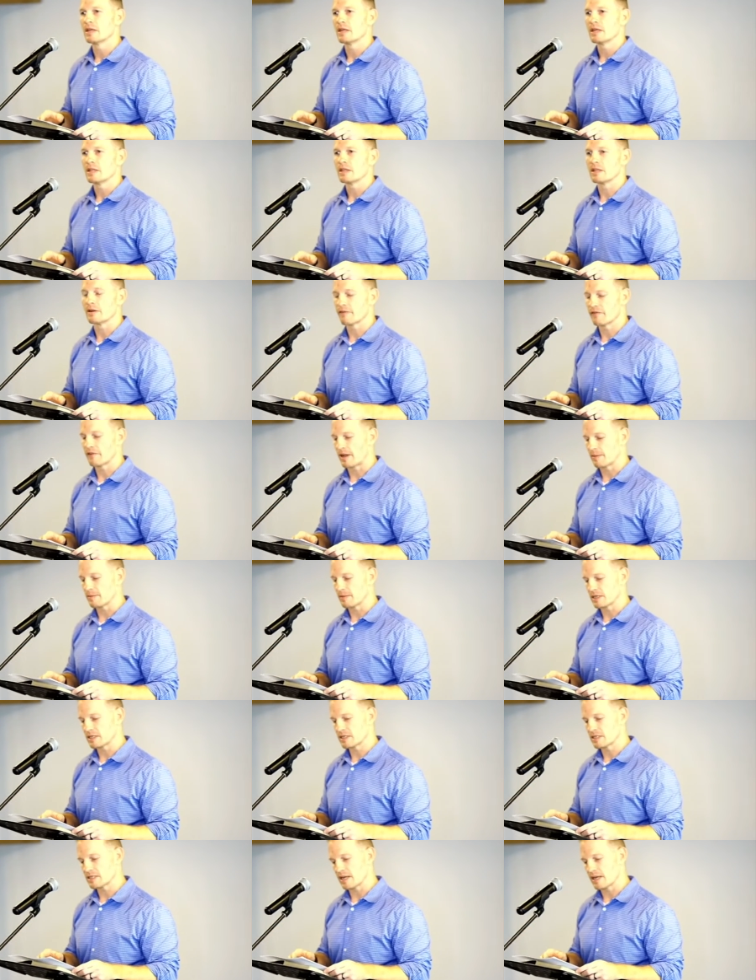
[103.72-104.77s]
their family
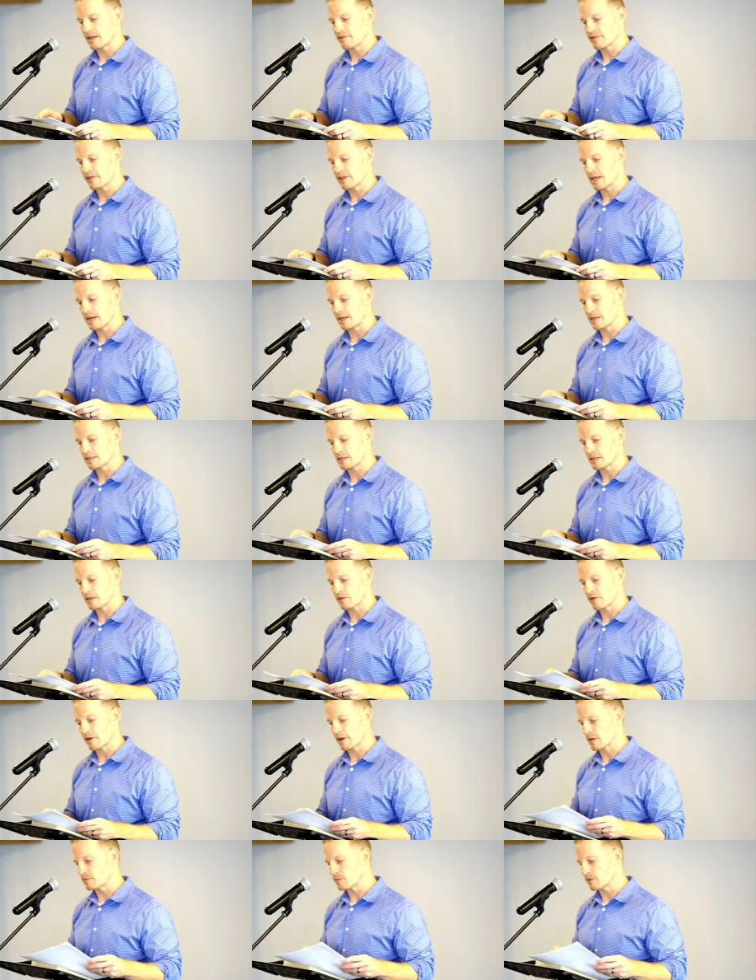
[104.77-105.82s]
is safe, and that is an
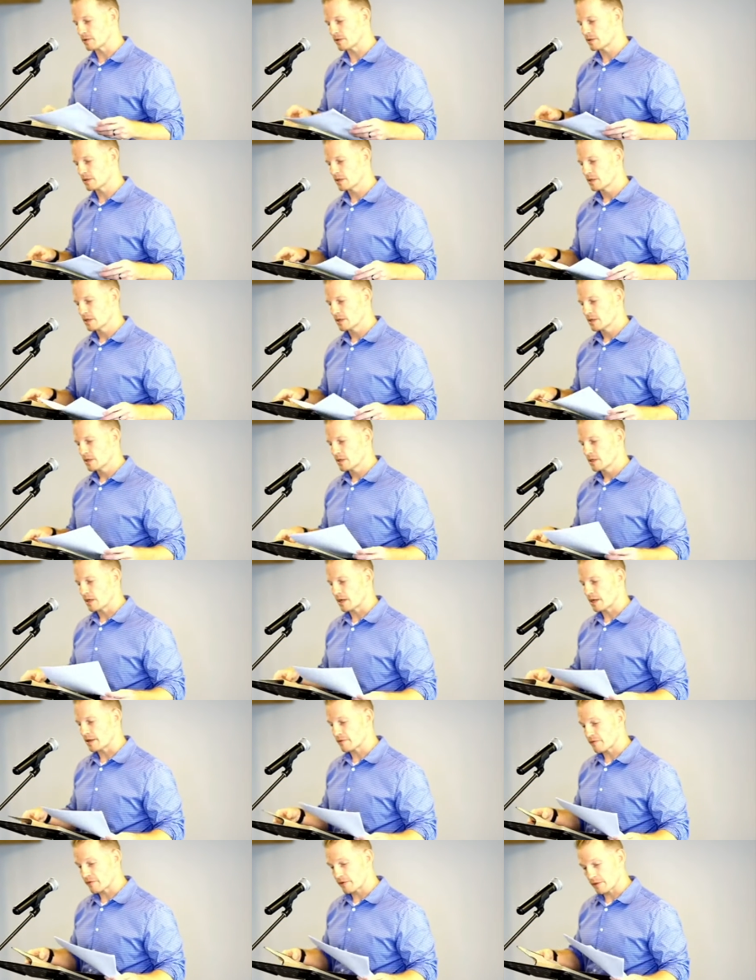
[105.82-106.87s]
incredible uh,
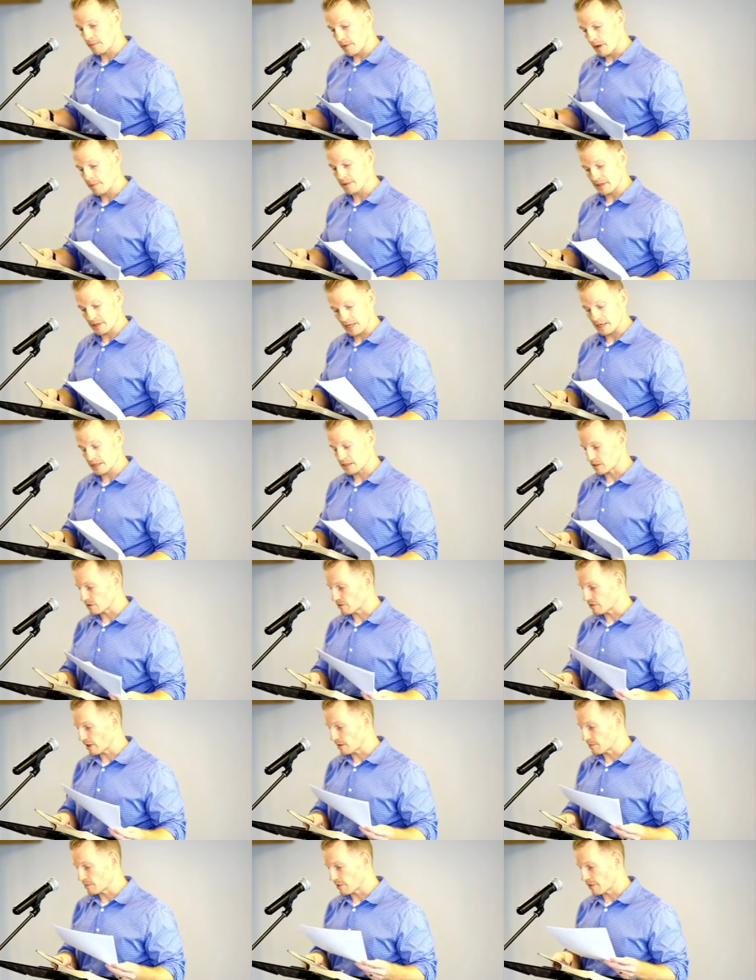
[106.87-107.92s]
for the moment, that is an
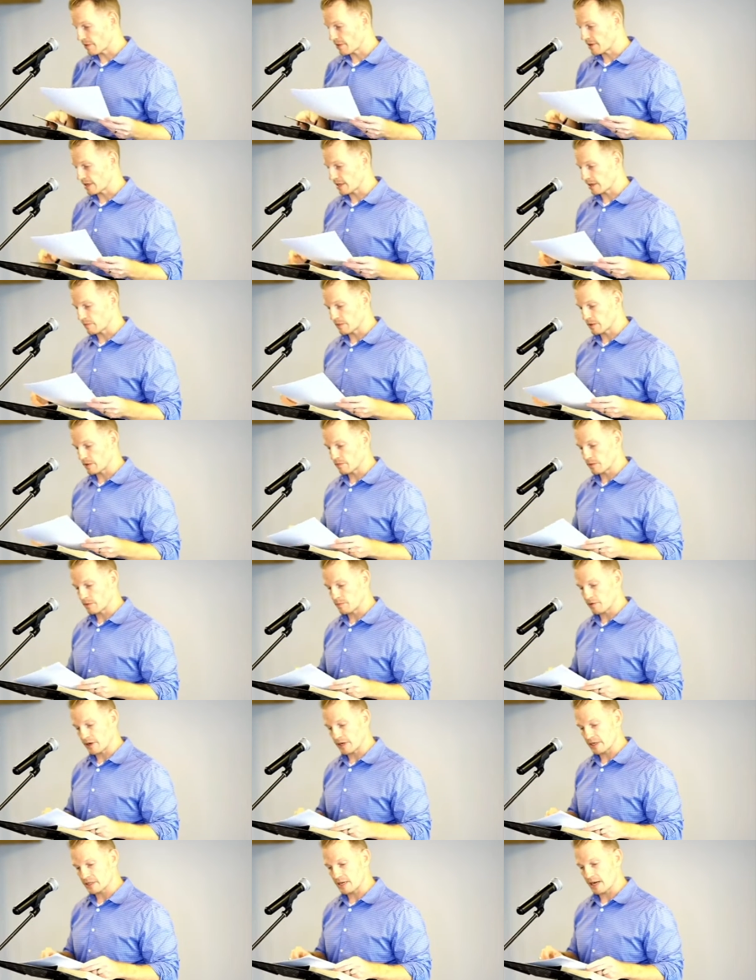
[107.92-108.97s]
incredible thing, and we, we
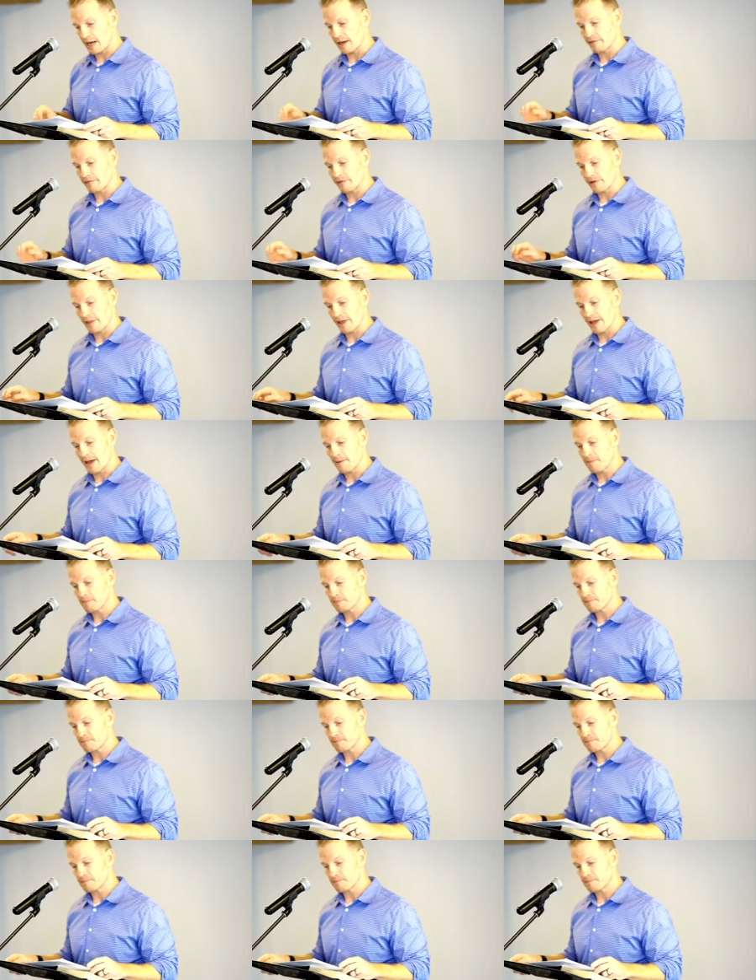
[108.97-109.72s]
praise God for that.